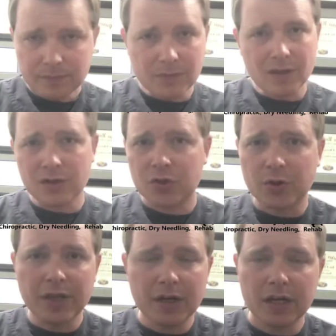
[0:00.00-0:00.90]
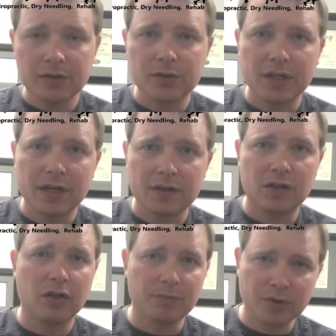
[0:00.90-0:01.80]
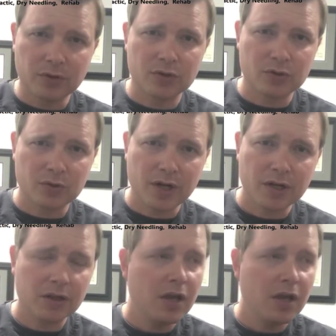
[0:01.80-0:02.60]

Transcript: Strengthening exercises to help build strength.